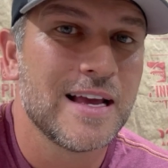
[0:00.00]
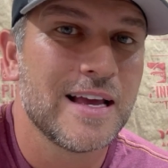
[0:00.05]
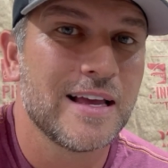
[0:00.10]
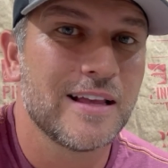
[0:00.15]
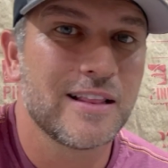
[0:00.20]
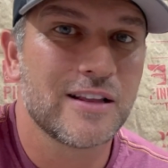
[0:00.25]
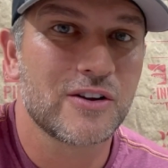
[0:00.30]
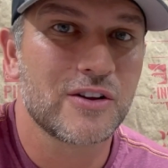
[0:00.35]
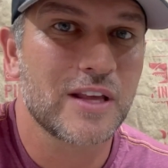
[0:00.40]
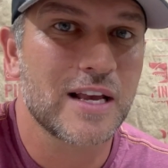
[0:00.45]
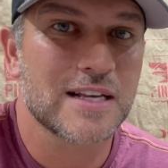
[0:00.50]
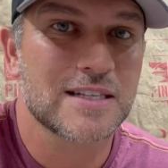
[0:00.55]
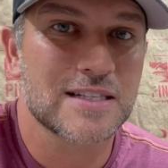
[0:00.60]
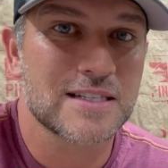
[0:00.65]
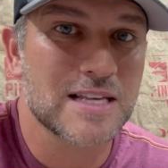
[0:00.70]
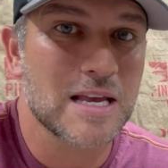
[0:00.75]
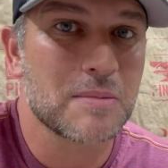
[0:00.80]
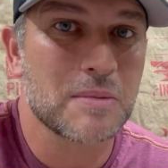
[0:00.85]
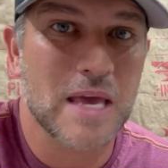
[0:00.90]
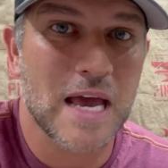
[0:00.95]
it literally has the
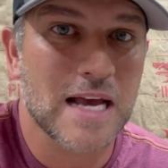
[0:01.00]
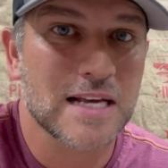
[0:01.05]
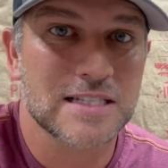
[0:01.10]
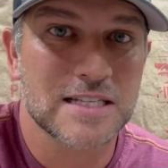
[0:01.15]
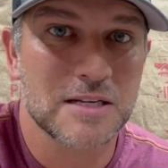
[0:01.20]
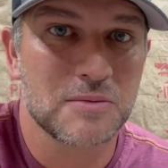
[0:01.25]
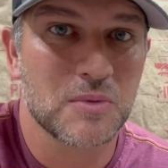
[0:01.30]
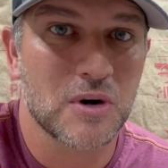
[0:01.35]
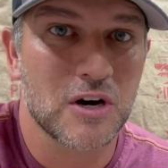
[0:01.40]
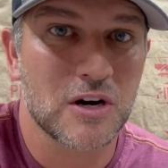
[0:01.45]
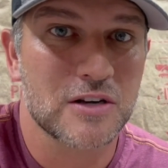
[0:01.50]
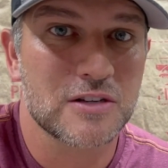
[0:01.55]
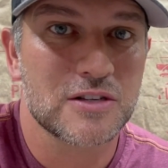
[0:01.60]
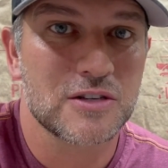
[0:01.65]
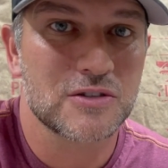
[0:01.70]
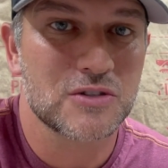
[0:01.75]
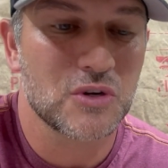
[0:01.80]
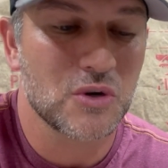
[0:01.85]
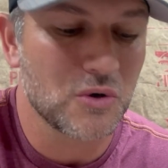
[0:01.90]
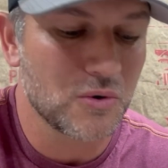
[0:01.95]
same casting
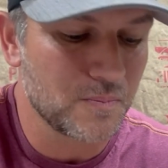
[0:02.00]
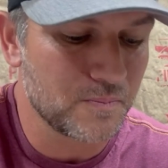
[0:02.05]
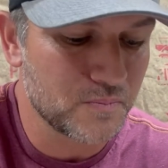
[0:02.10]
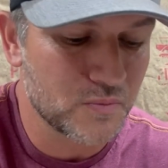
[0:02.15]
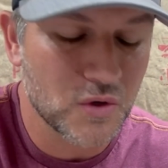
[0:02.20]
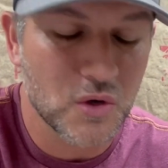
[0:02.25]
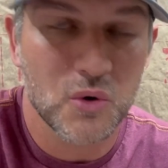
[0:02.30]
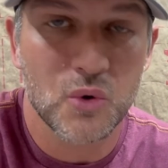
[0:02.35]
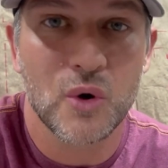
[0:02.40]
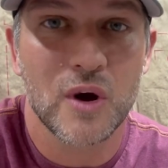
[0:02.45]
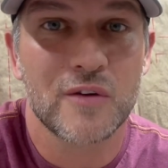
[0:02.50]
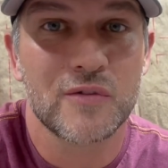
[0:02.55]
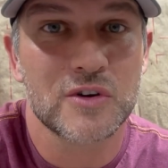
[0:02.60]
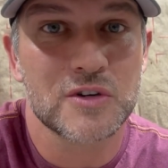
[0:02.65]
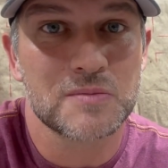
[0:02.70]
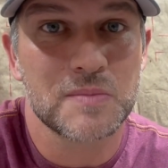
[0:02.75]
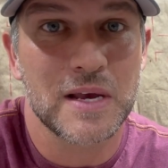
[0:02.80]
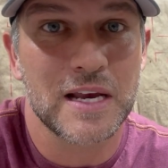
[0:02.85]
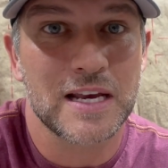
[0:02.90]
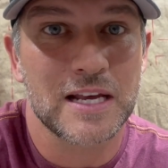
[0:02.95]
marks. So whoever
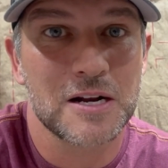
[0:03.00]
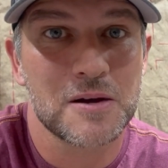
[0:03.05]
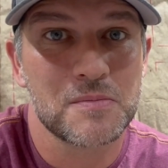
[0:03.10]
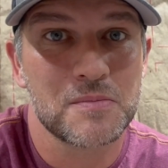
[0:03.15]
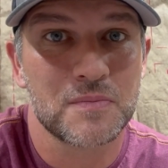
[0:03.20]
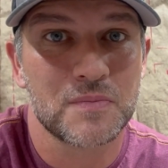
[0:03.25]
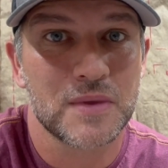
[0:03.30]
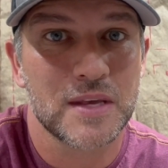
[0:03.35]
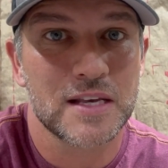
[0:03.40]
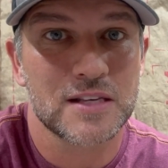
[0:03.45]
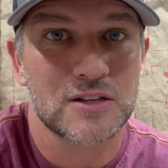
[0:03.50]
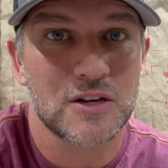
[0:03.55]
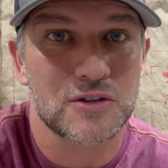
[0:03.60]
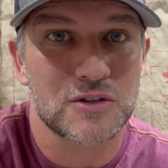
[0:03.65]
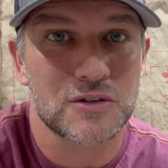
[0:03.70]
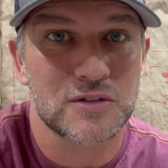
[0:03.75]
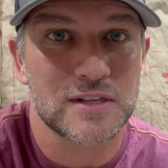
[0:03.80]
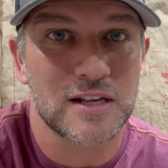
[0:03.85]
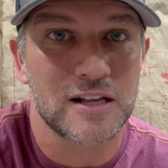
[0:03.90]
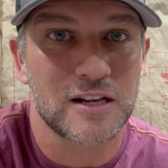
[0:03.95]
is making them is
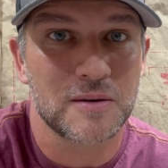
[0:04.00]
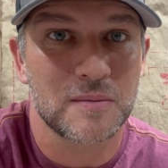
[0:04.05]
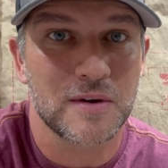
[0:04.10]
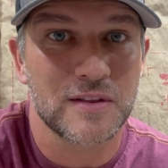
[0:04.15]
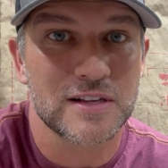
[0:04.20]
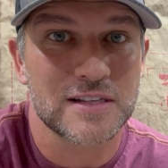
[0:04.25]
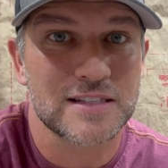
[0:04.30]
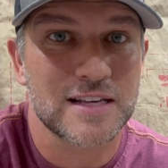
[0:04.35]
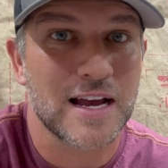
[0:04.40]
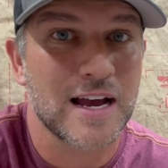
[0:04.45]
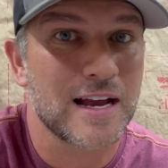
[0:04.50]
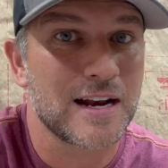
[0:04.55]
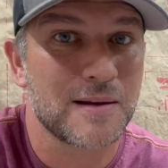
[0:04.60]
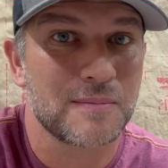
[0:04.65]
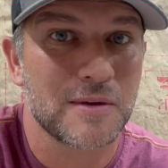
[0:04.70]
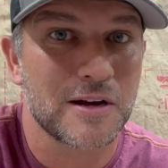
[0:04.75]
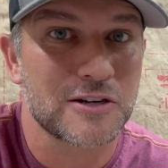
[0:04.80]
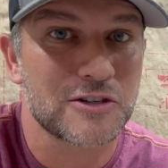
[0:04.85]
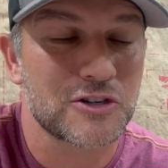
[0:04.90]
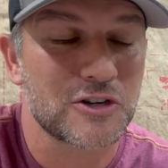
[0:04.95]
also selling them on the side.
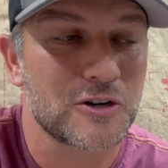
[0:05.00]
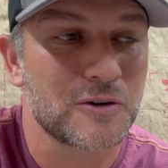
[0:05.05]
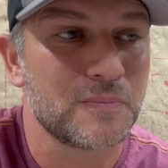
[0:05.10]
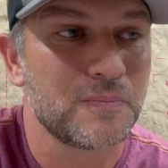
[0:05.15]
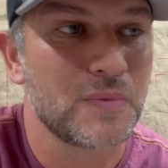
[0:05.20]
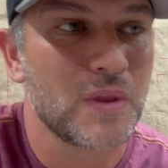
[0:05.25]
I'm not sure.